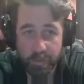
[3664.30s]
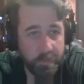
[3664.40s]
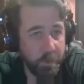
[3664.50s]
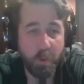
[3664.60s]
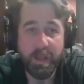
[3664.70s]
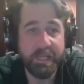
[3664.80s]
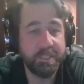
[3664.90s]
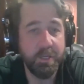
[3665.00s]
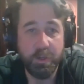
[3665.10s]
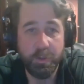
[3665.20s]
Europe has
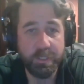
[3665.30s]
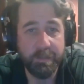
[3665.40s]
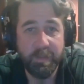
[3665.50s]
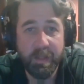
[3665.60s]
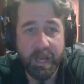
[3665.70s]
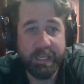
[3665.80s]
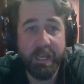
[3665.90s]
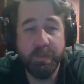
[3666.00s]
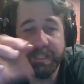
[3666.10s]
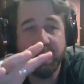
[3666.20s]
those. And
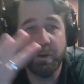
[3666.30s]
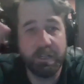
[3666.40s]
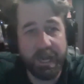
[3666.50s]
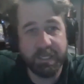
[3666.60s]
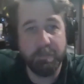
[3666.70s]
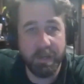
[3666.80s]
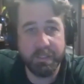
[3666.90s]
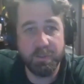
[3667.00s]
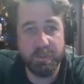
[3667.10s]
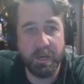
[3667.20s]
again, that's in our classic
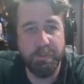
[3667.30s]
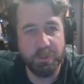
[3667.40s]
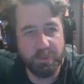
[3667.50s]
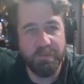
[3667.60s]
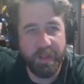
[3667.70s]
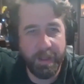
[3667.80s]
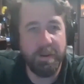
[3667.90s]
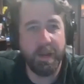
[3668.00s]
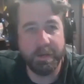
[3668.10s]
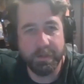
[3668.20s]
monsters. We kind of put those with
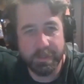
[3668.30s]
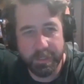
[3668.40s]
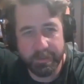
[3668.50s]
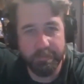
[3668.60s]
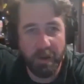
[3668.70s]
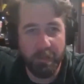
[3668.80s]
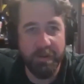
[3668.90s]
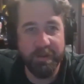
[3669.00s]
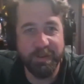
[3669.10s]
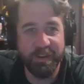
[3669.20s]
vampires and mum,
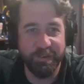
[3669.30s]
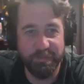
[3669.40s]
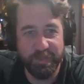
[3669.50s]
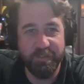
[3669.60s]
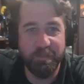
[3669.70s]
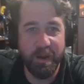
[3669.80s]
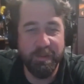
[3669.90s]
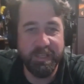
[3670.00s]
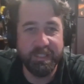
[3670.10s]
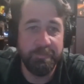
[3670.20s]
whatever, living
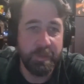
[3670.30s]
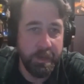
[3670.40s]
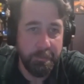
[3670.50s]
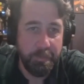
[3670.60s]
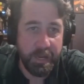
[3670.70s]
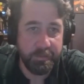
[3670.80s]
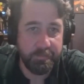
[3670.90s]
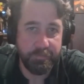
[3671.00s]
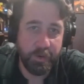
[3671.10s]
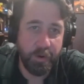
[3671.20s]
mummies. But
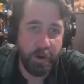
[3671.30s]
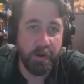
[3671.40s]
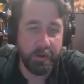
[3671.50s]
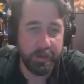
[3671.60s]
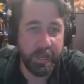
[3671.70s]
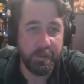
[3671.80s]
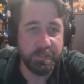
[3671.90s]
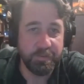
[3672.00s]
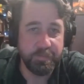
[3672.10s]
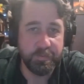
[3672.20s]
there are accounts
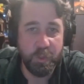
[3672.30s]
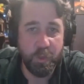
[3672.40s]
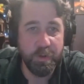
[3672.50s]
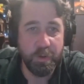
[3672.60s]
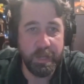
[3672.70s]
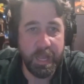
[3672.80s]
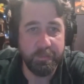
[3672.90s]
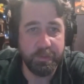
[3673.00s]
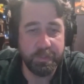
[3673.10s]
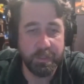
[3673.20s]
of humanoid
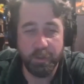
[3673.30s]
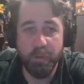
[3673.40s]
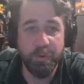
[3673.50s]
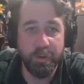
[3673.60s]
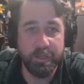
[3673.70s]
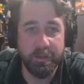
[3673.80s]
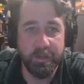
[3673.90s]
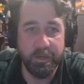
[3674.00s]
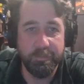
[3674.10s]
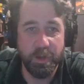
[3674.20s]
animals or humanoid
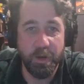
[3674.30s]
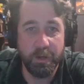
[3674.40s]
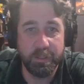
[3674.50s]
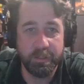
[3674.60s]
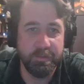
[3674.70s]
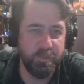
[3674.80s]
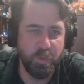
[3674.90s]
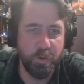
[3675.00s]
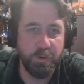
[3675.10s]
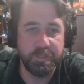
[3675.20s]
uh, dogs or
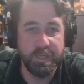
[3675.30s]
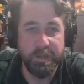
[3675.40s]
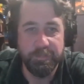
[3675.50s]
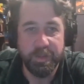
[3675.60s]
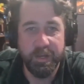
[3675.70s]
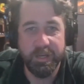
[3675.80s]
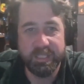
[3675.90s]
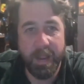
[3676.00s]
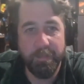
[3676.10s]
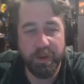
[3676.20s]
wolves uh,
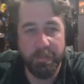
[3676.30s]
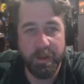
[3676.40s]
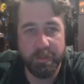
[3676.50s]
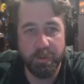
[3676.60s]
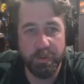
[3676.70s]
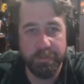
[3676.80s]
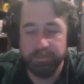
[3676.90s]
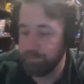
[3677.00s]
scampering about the world.